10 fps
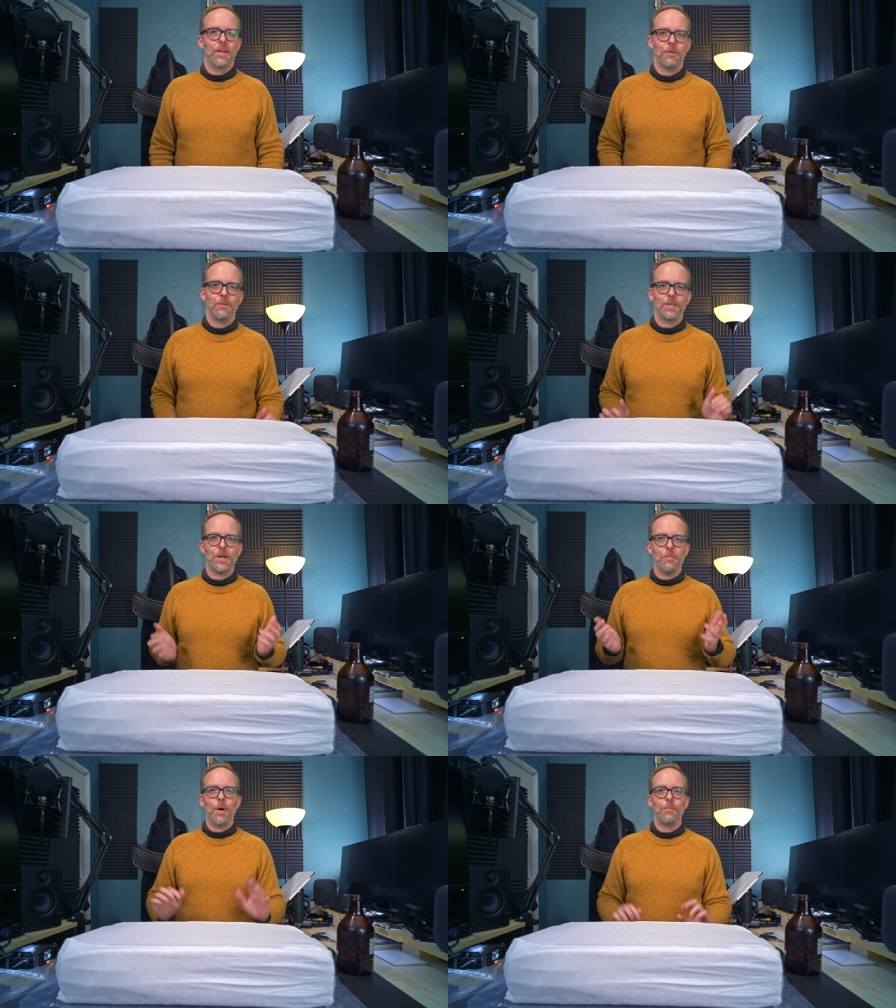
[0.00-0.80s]
I wish I
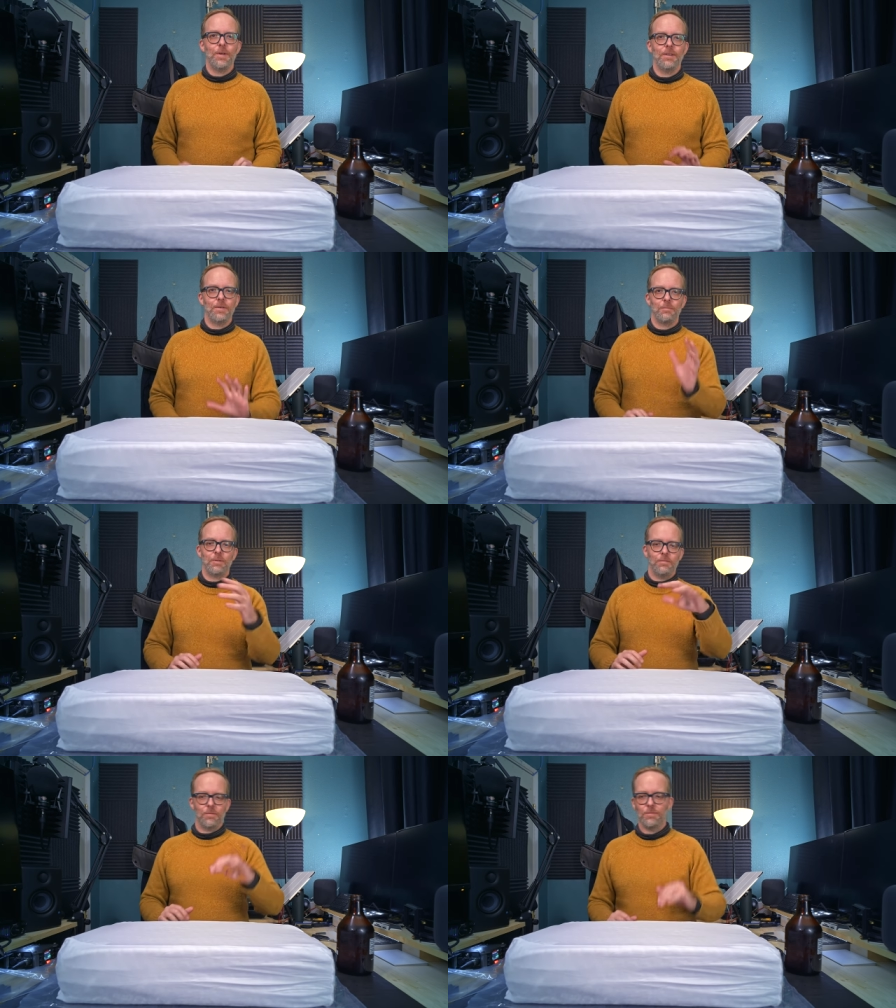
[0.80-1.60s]
had a Muppet. It would
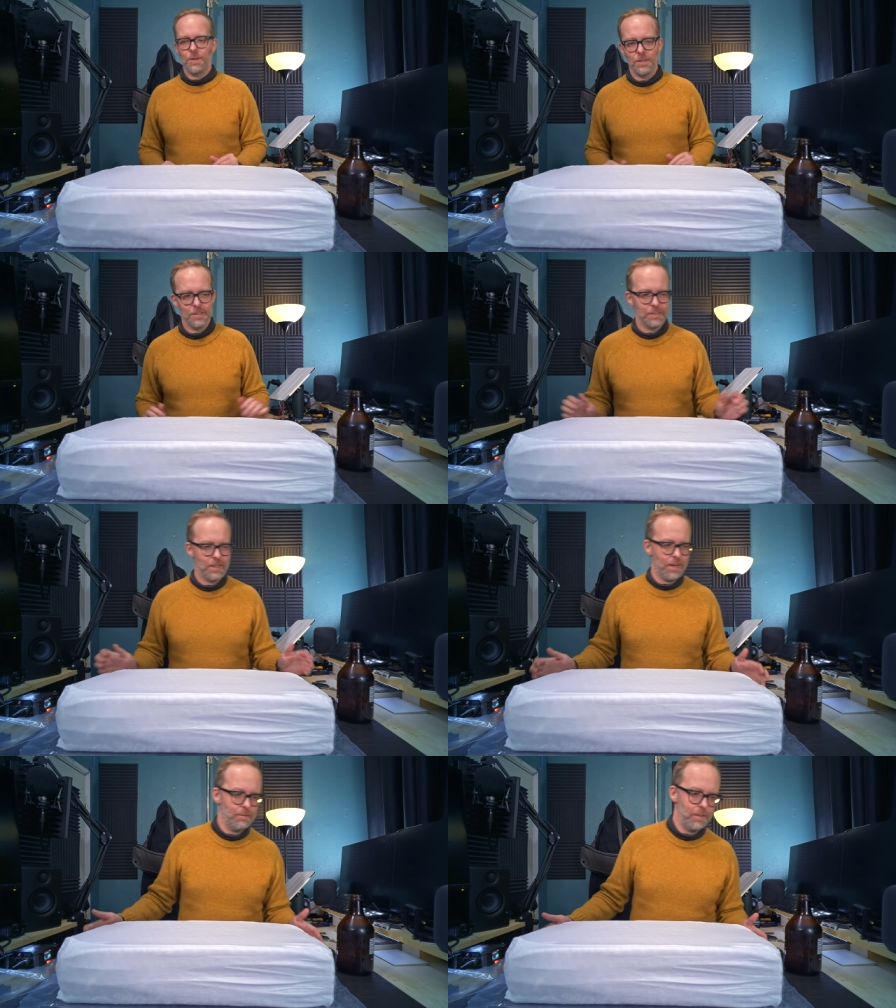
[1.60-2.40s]
be fun to
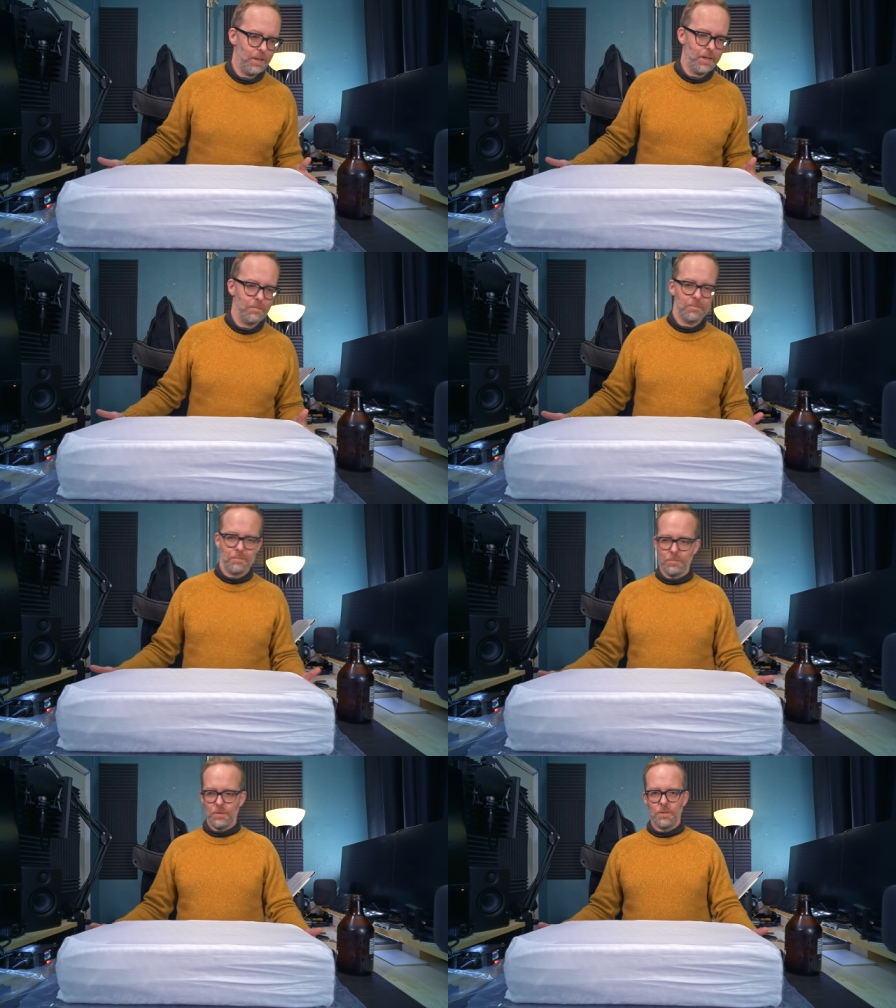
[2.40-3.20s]
just have it like
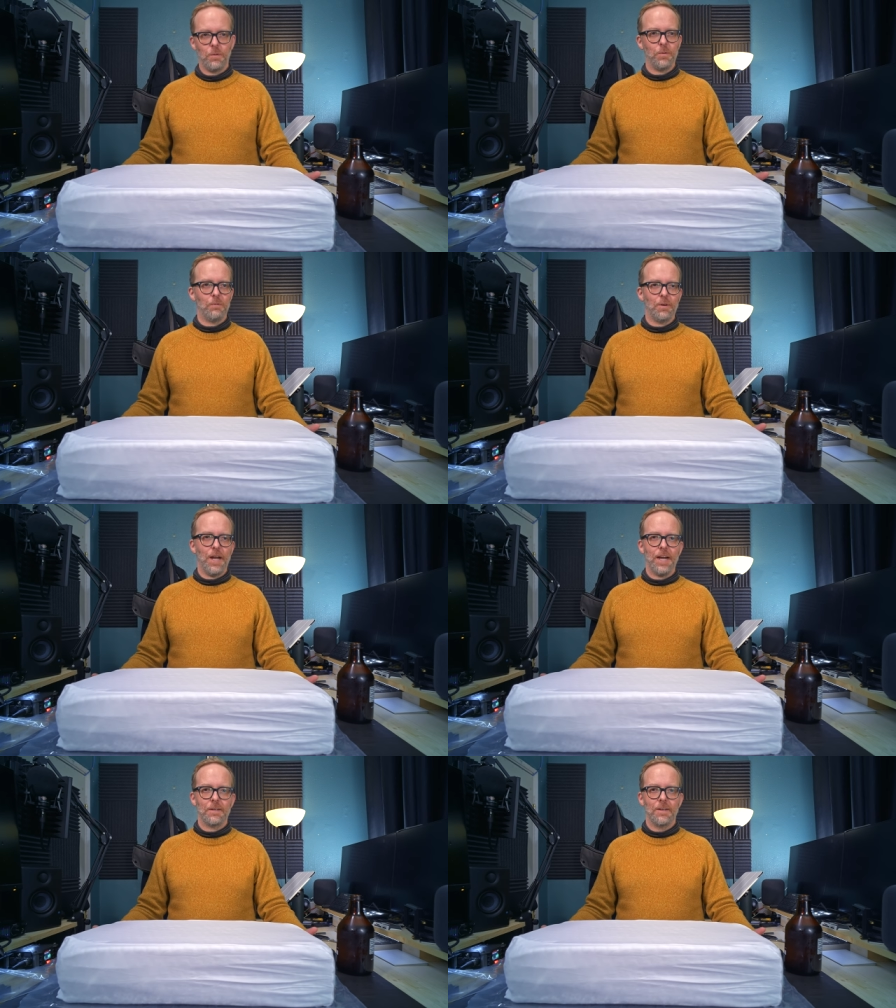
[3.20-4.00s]
totally
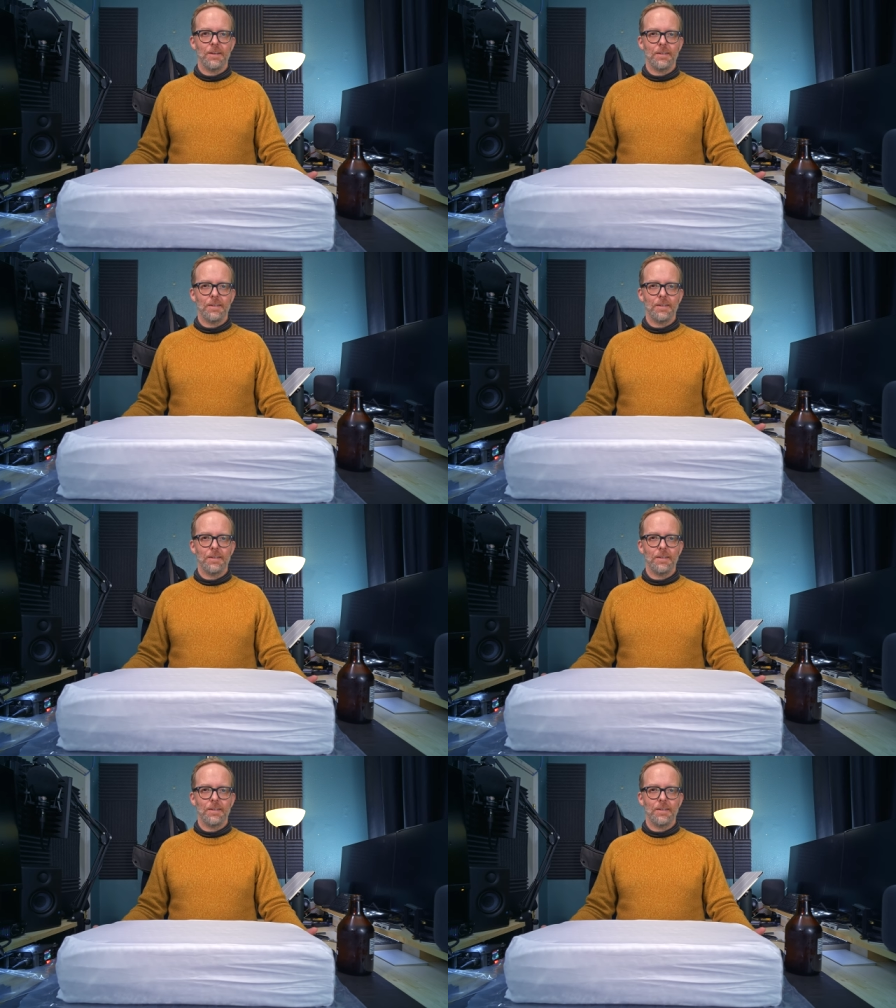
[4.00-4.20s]
react.